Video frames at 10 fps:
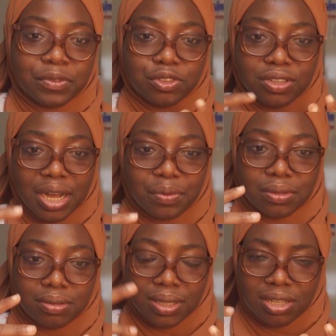So that would,
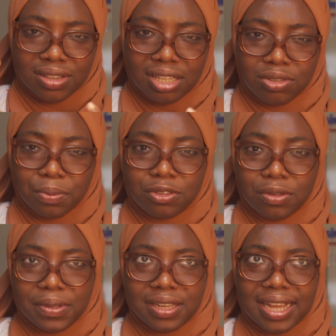because that's supposed
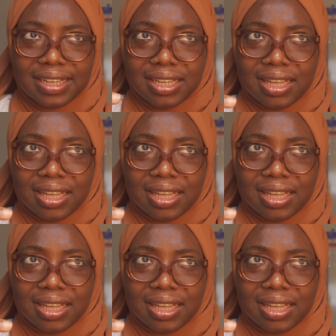to be like